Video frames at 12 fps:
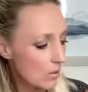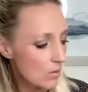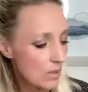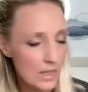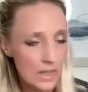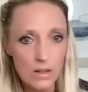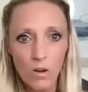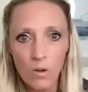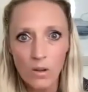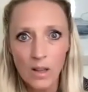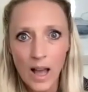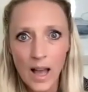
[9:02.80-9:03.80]
don't need a
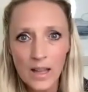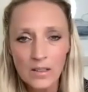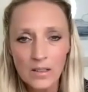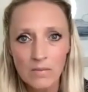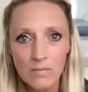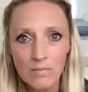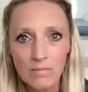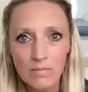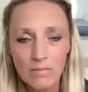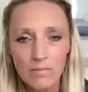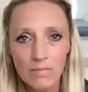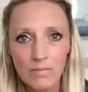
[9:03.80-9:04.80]
whole lot
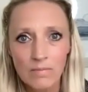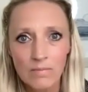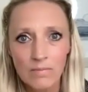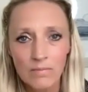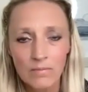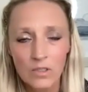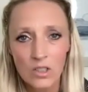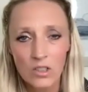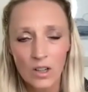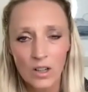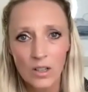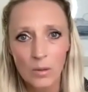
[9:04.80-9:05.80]
to
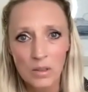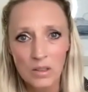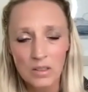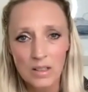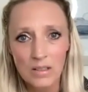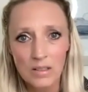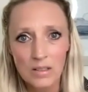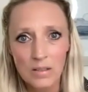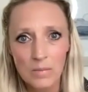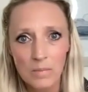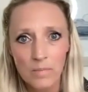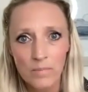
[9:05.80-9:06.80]
start your business.
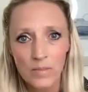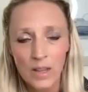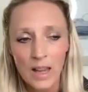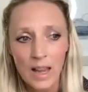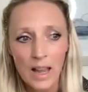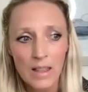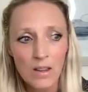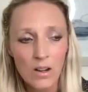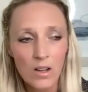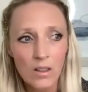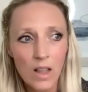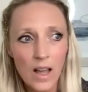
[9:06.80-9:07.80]
And there are
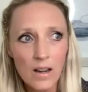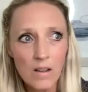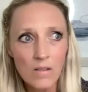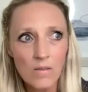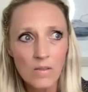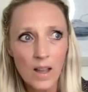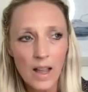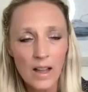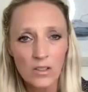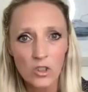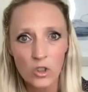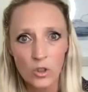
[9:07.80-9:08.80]
a lot of
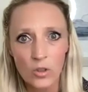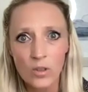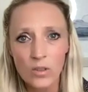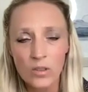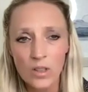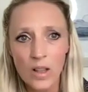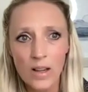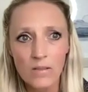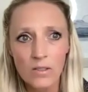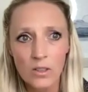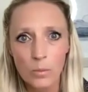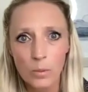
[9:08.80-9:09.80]
externals, a lot of
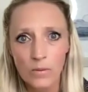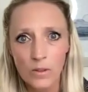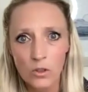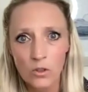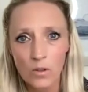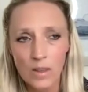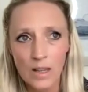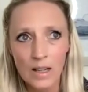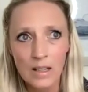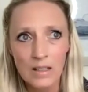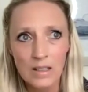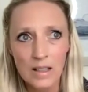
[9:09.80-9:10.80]
superficial
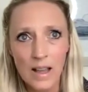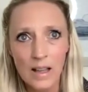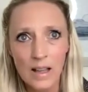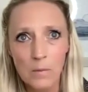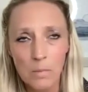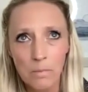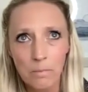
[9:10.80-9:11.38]
things that